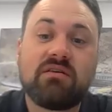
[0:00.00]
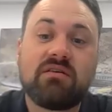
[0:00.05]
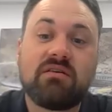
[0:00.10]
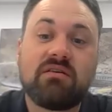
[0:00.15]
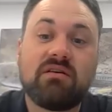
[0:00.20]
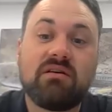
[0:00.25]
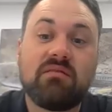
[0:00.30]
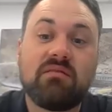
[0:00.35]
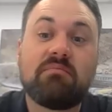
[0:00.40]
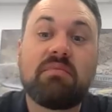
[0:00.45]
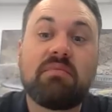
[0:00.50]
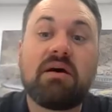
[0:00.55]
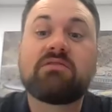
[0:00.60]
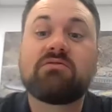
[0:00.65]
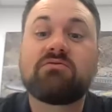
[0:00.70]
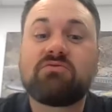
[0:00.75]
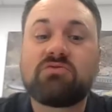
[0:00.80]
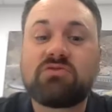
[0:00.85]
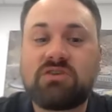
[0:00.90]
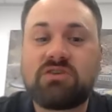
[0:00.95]

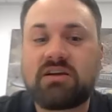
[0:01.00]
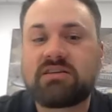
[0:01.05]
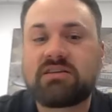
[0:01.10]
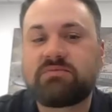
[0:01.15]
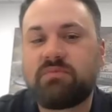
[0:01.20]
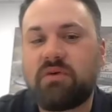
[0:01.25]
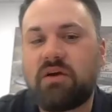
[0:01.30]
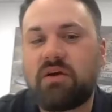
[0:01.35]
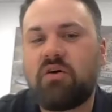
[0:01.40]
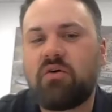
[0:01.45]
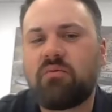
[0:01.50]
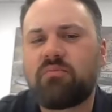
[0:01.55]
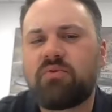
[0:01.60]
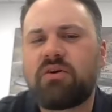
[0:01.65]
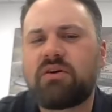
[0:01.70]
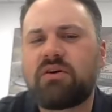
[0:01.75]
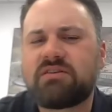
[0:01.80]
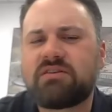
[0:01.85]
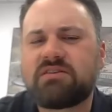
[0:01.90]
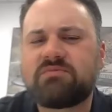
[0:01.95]
manual checks by
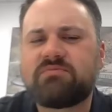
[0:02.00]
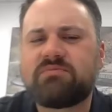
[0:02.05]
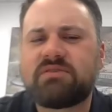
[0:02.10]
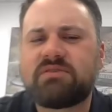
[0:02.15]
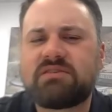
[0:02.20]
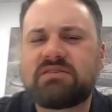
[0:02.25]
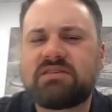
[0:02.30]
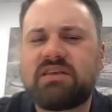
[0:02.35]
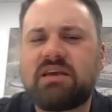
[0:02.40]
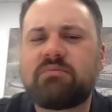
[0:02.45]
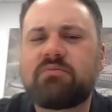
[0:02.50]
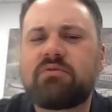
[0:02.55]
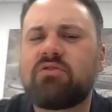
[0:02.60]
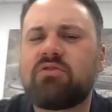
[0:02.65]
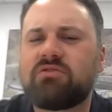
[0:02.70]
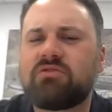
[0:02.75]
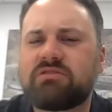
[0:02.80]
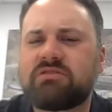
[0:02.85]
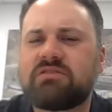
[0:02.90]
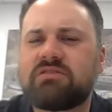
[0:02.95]
operators, because labor
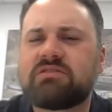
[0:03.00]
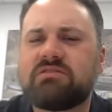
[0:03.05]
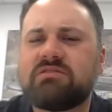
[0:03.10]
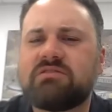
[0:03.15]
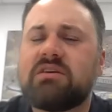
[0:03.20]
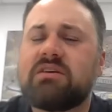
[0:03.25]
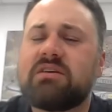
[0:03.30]
cost is